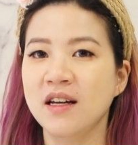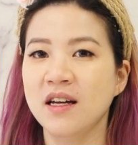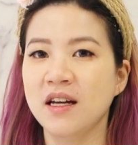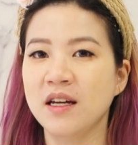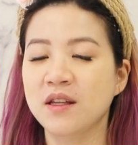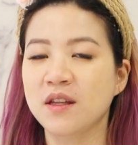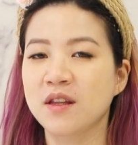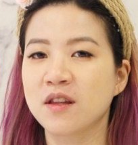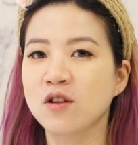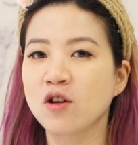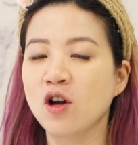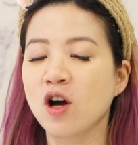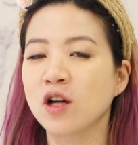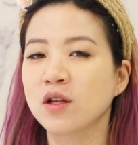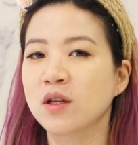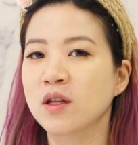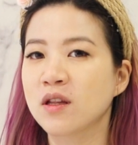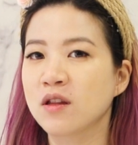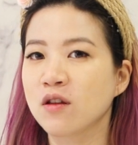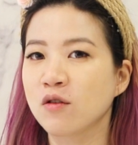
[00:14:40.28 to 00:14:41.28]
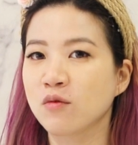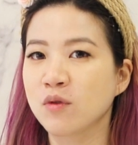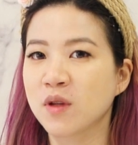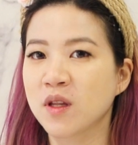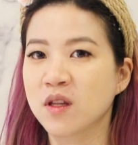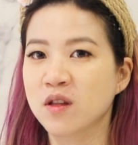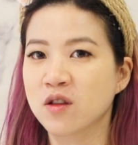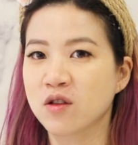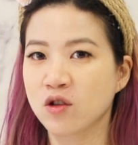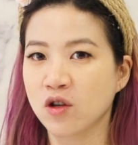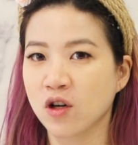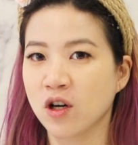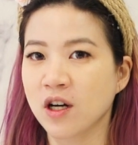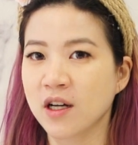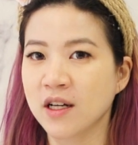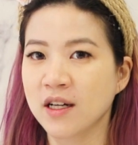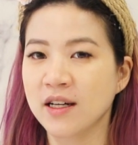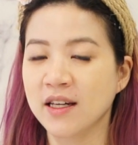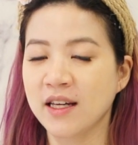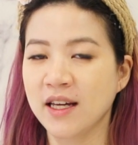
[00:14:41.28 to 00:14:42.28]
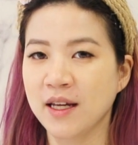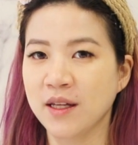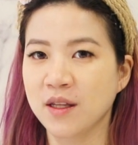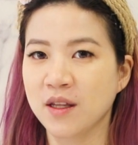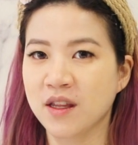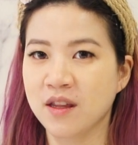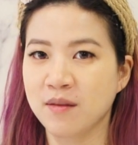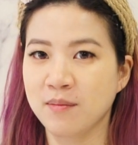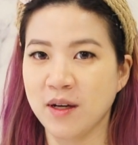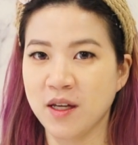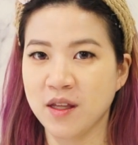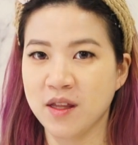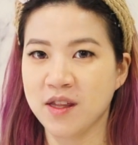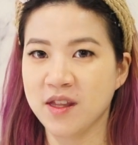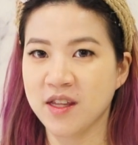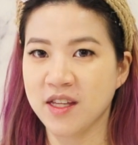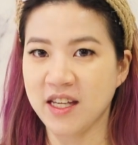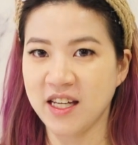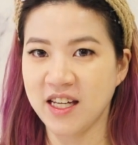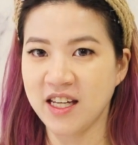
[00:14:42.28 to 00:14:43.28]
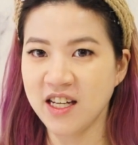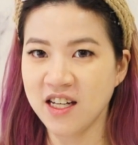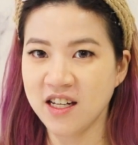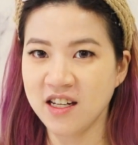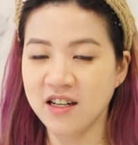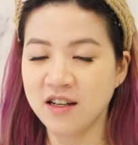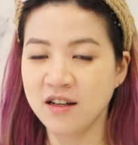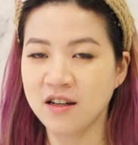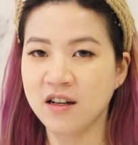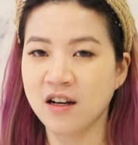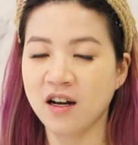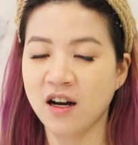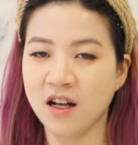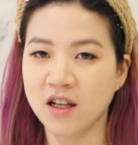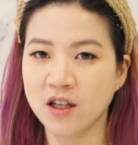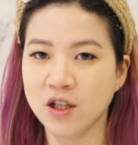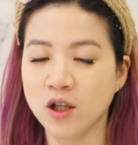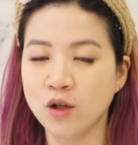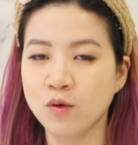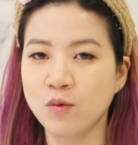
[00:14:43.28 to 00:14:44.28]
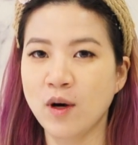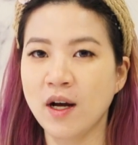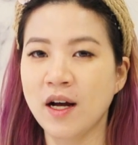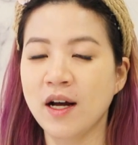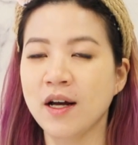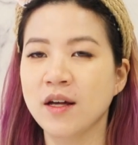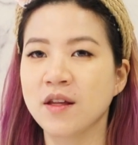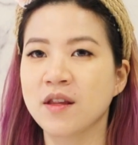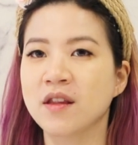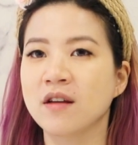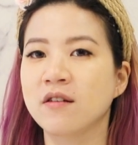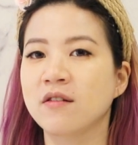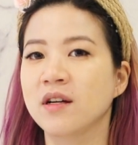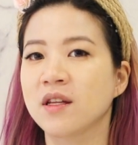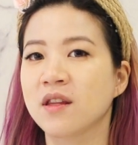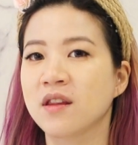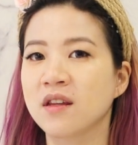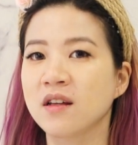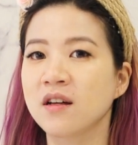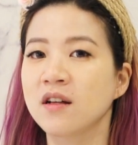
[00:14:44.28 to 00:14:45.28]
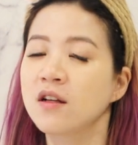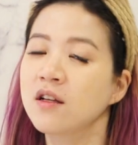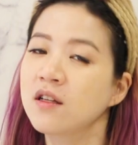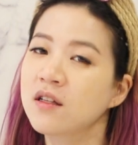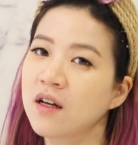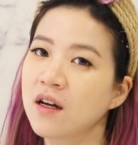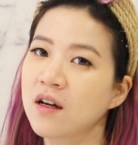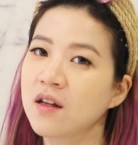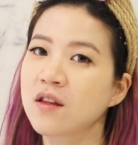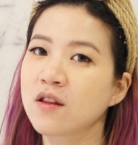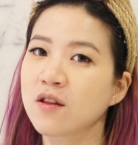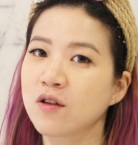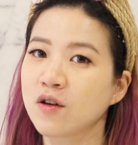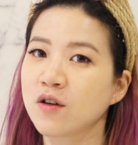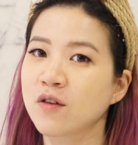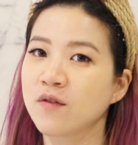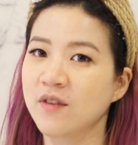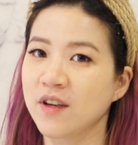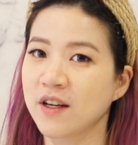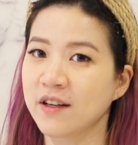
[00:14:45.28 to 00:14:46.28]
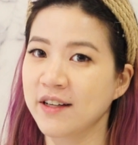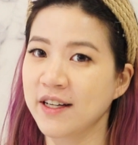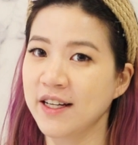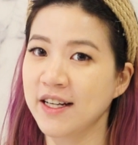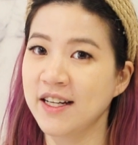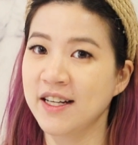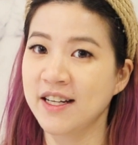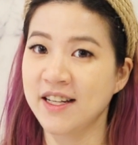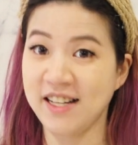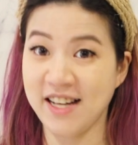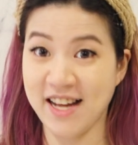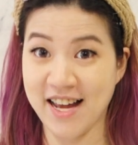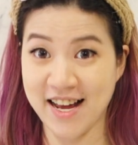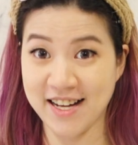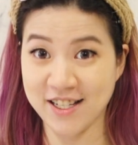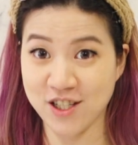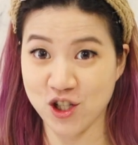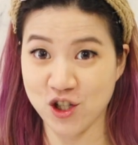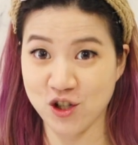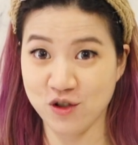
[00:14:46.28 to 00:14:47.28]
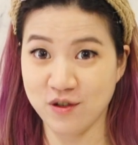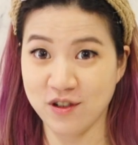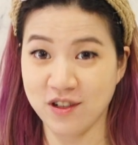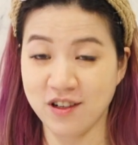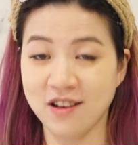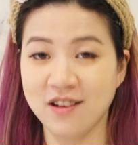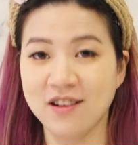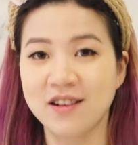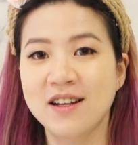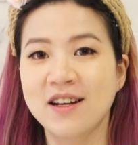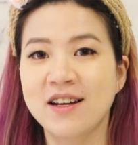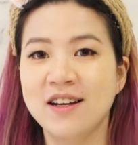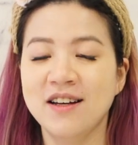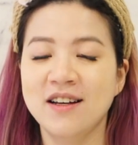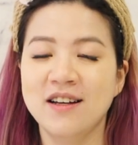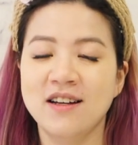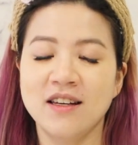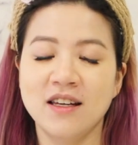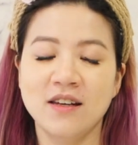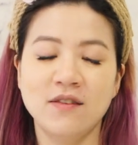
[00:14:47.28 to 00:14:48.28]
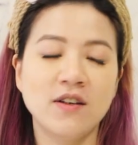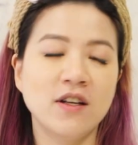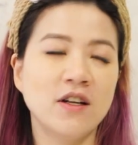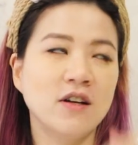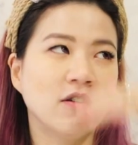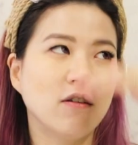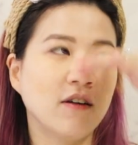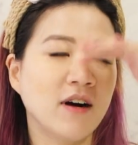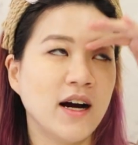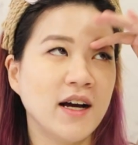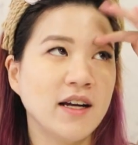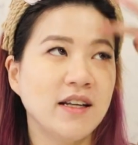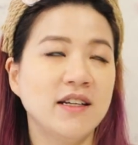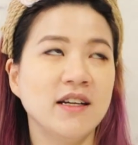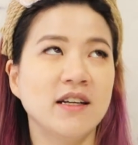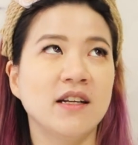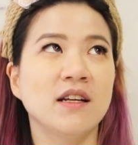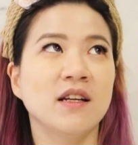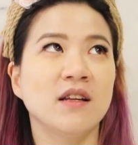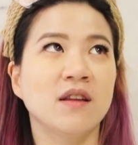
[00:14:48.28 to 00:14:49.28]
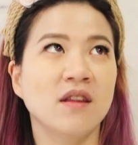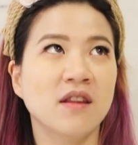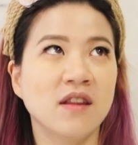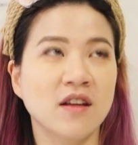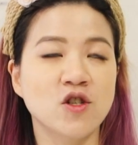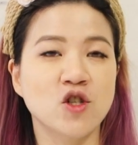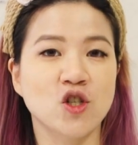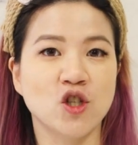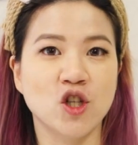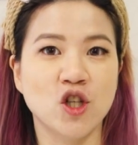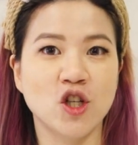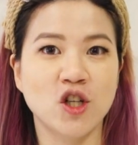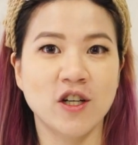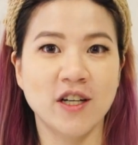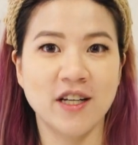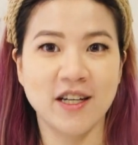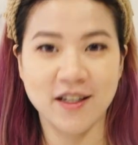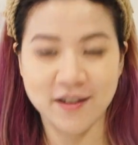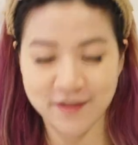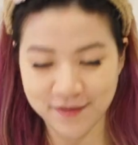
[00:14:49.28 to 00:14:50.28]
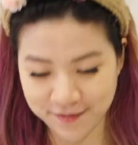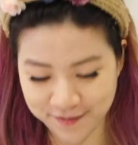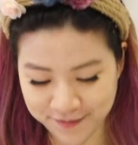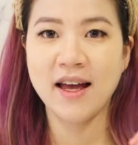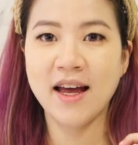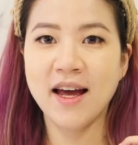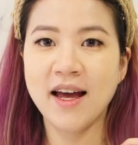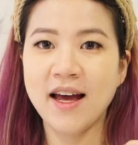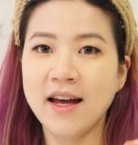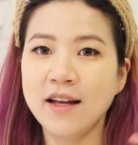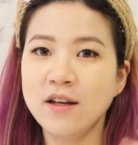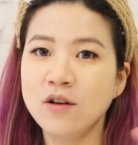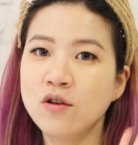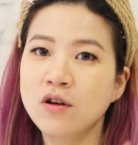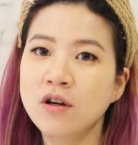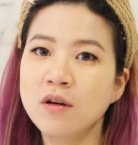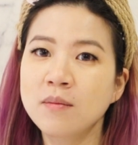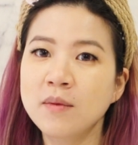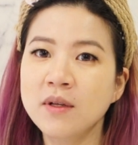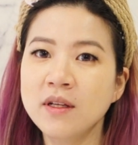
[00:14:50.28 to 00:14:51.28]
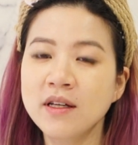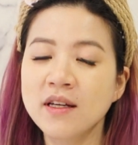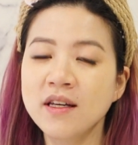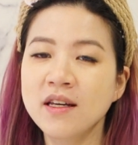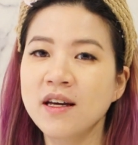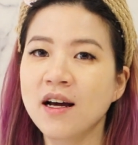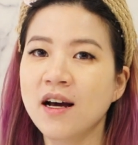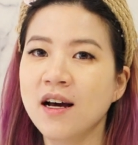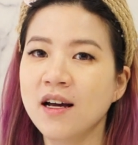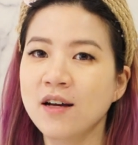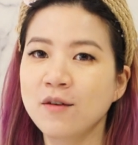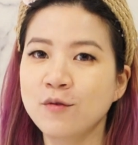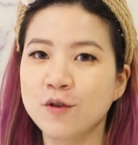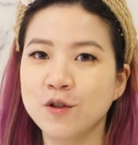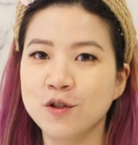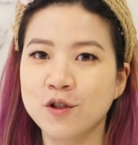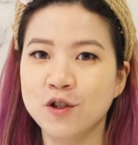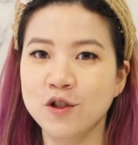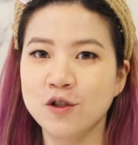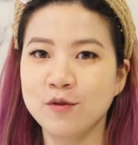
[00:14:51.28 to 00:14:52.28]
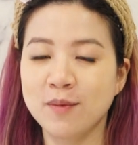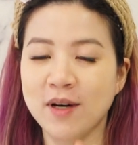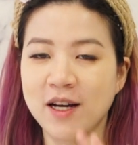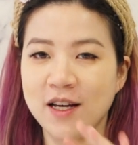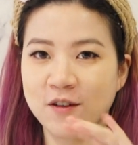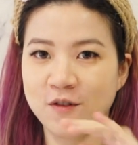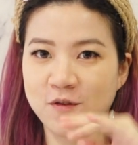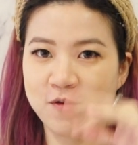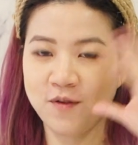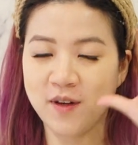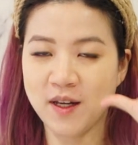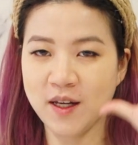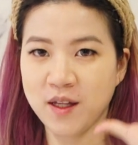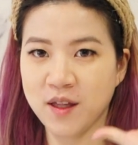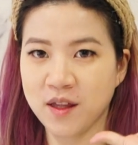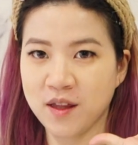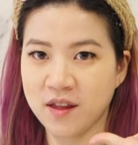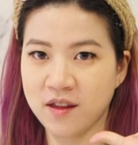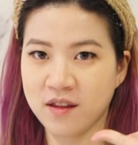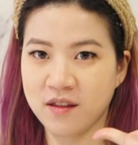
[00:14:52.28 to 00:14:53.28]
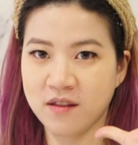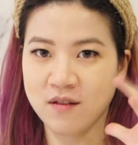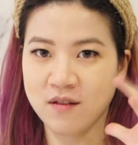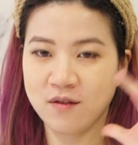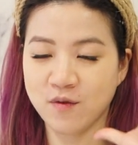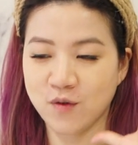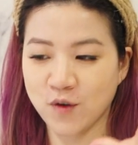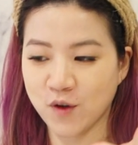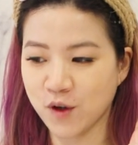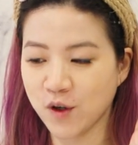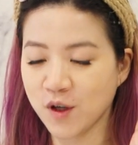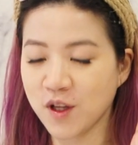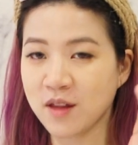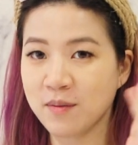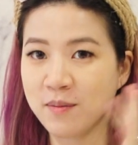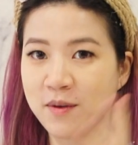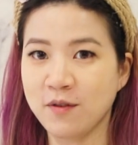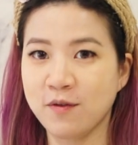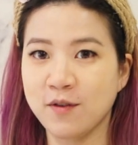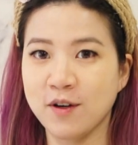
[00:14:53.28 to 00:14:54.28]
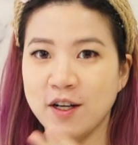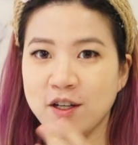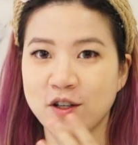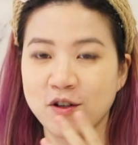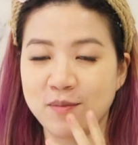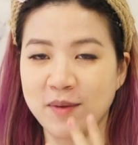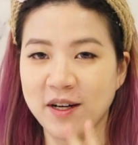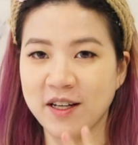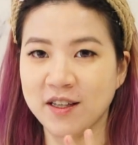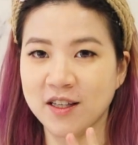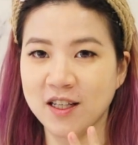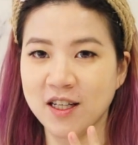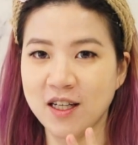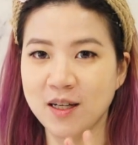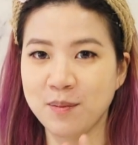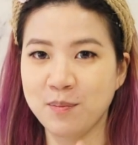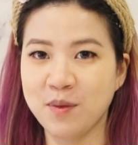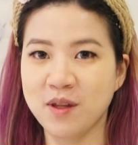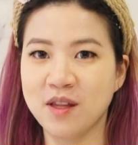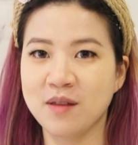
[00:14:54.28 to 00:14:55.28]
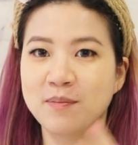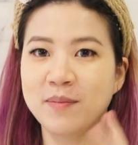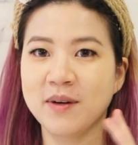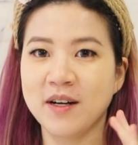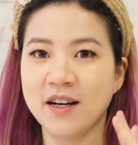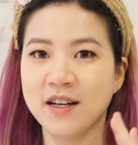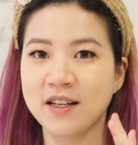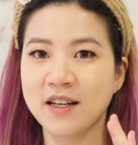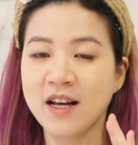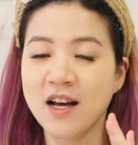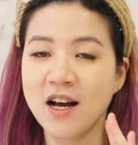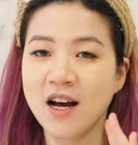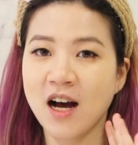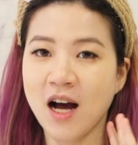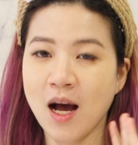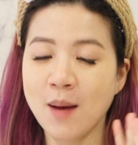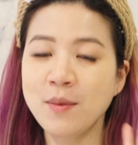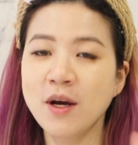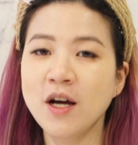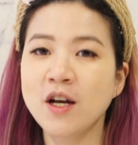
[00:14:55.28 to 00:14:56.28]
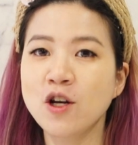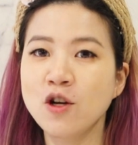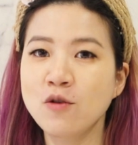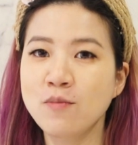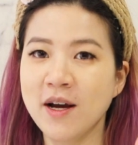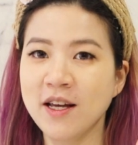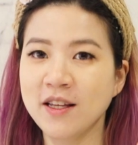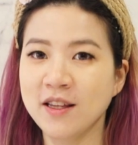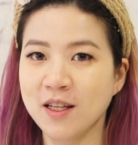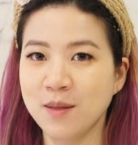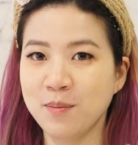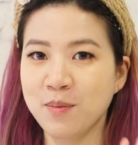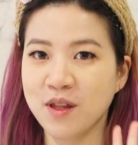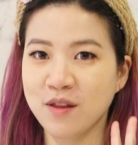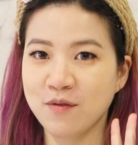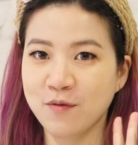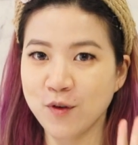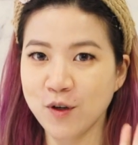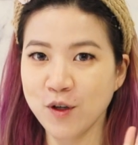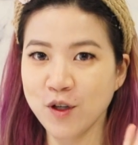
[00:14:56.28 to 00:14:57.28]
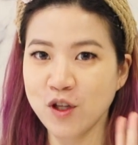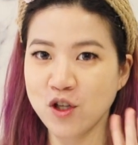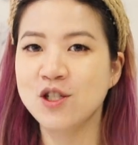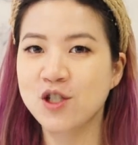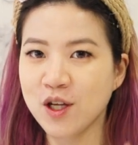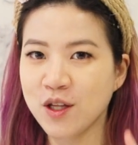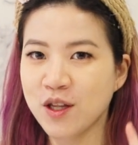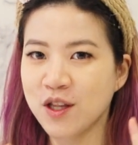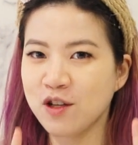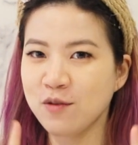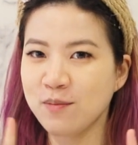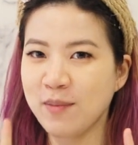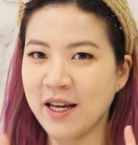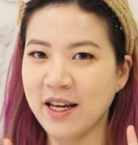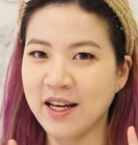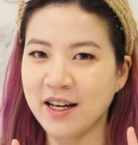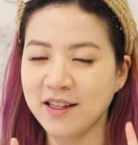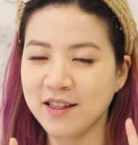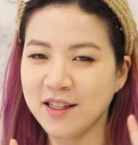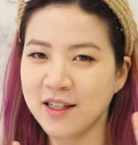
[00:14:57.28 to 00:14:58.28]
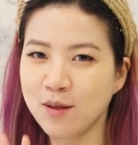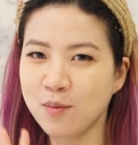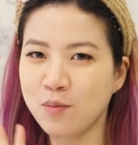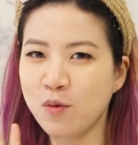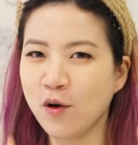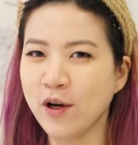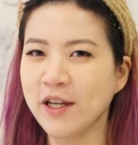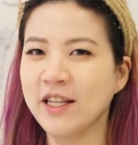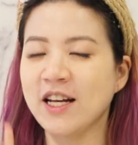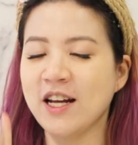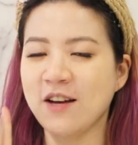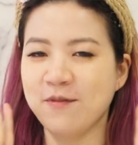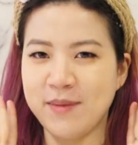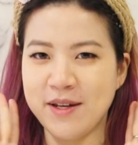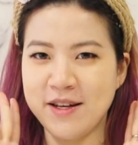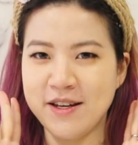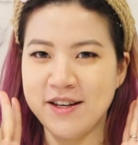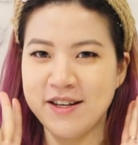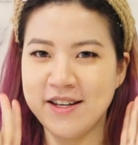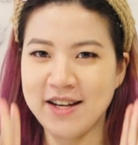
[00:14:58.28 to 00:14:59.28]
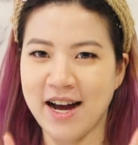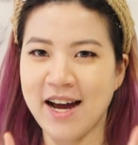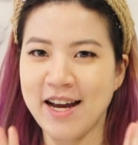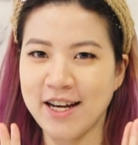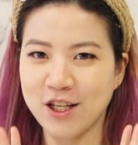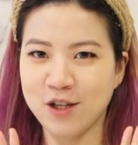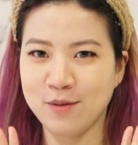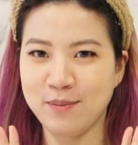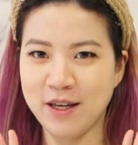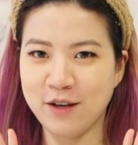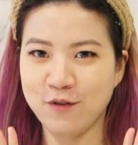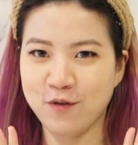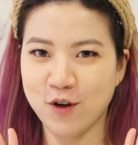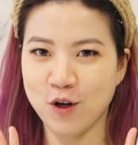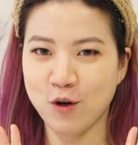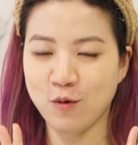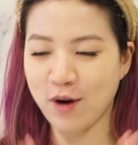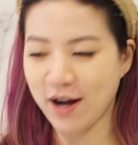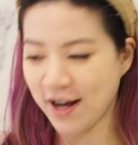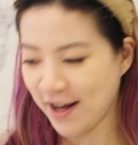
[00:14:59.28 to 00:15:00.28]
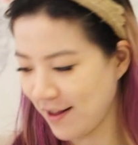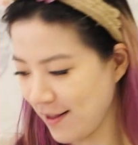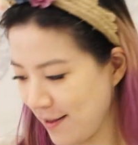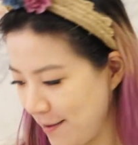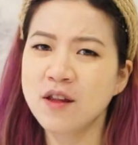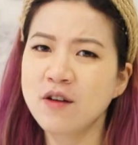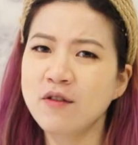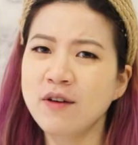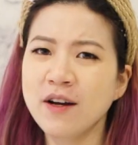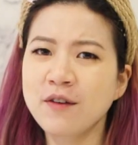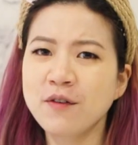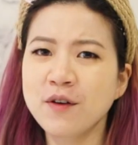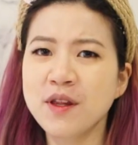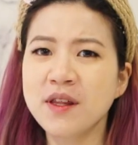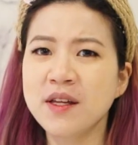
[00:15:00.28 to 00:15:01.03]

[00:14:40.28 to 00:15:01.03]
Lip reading: it's not so stark against my skin color-wise, so it still does look very natural, even though I did it in such a hurry. And normally I will do my face first before I do my lips, but I'm gonna do my lips first just to make a little point that I've been dying to make for a while. So ever